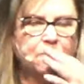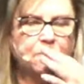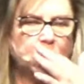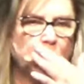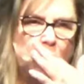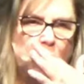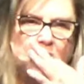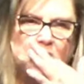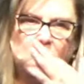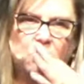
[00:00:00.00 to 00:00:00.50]

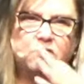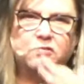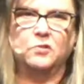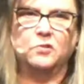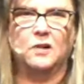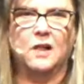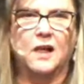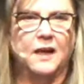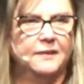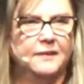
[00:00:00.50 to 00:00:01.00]

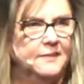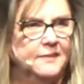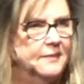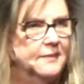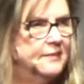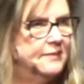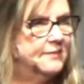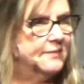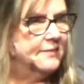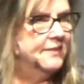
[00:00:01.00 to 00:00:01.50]
wonderful
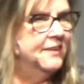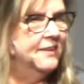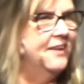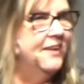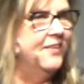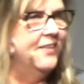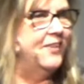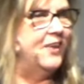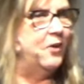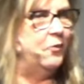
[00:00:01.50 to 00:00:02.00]
ideas
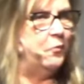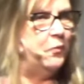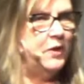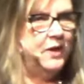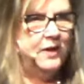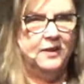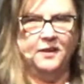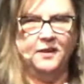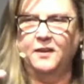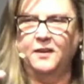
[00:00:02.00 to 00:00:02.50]
that
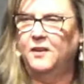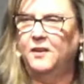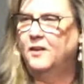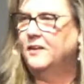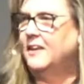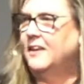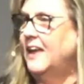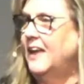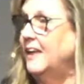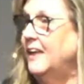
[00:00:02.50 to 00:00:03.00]
we
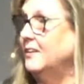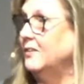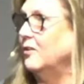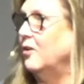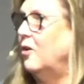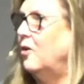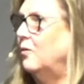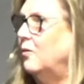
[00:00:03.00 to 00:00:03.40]
can